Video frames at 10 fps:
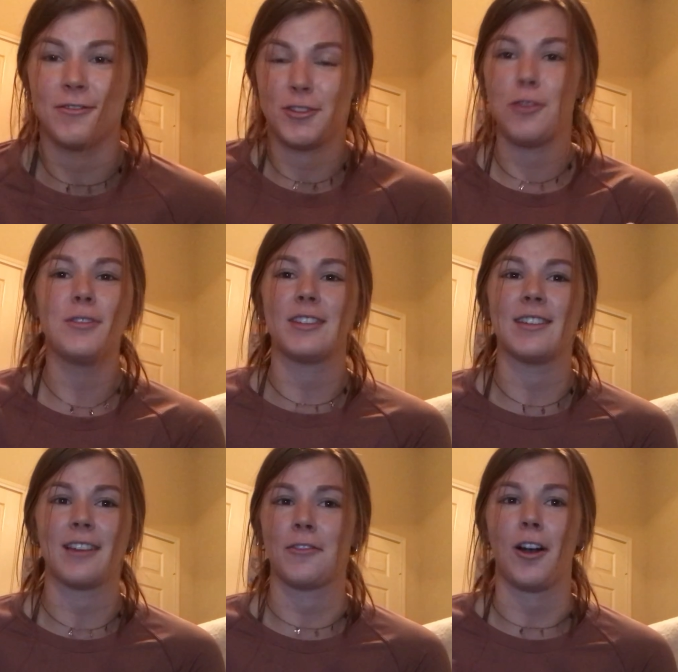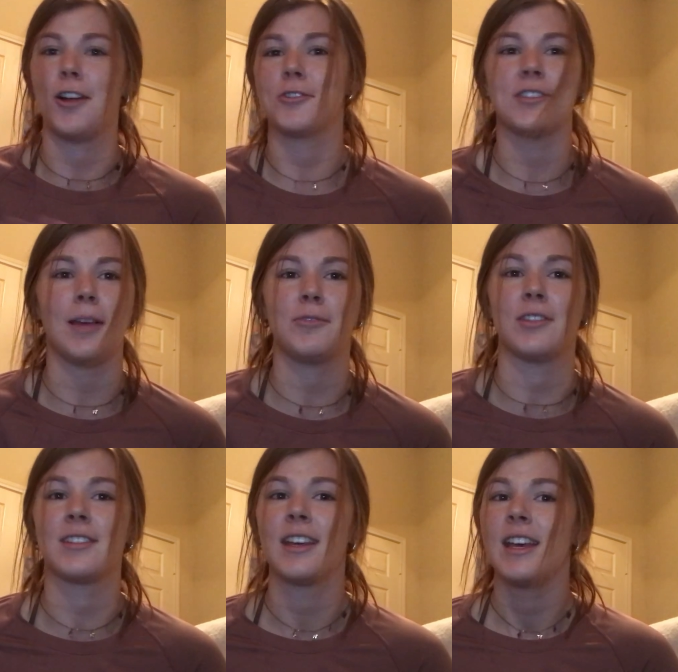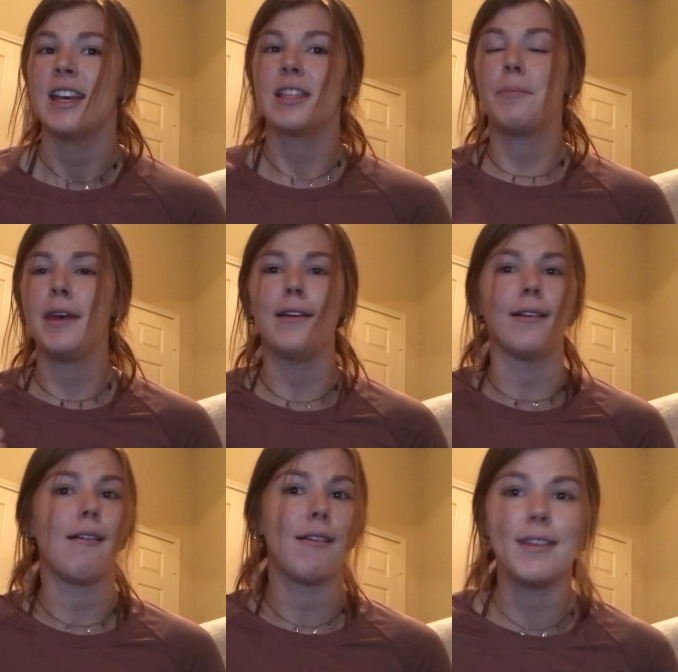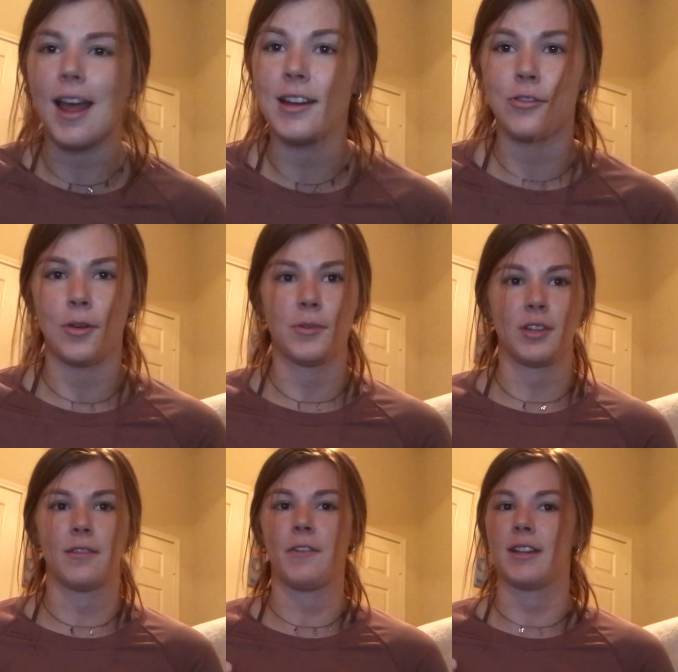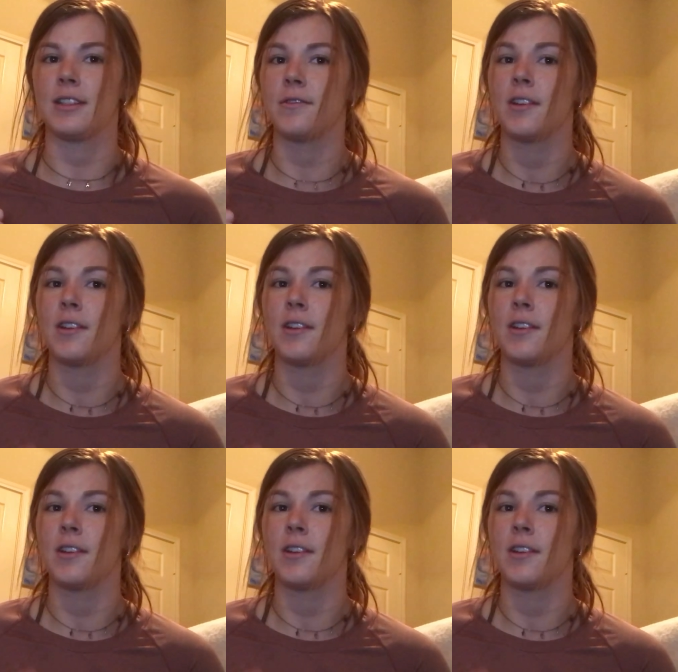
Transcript: uses of contraceptions. The pill, 93% effective.